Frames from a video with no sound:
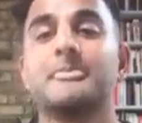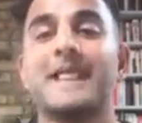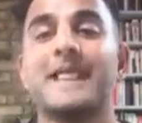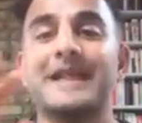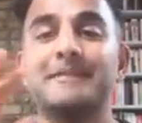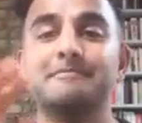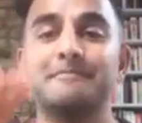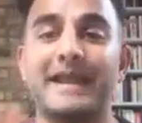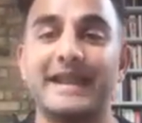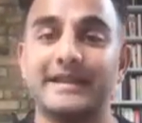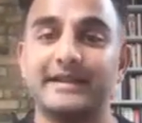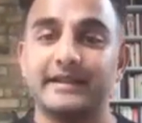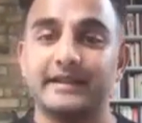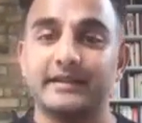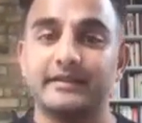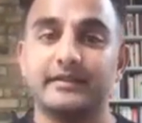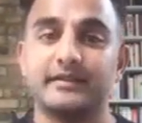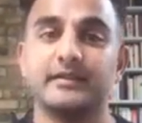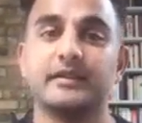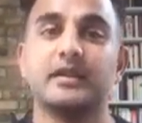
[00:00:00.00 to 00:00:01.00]
and
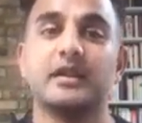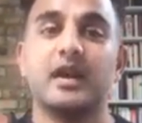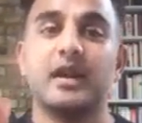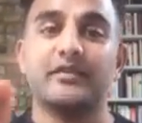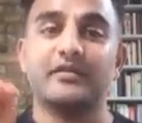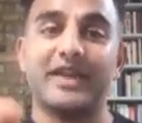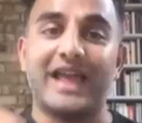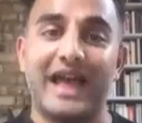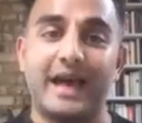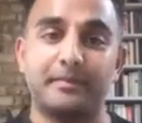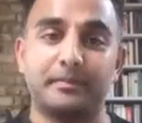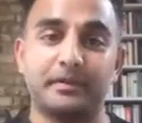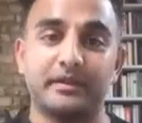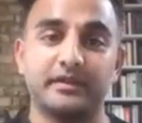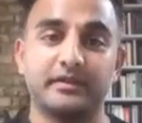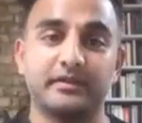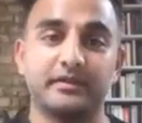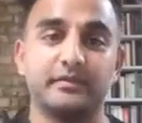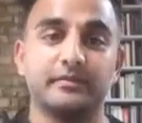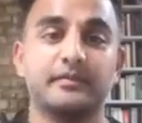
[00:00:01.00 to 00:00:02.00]
maintenance of
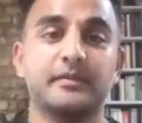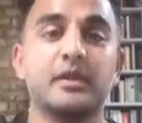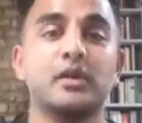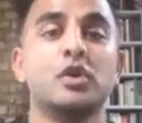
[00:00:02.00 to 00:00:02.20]
capitalism.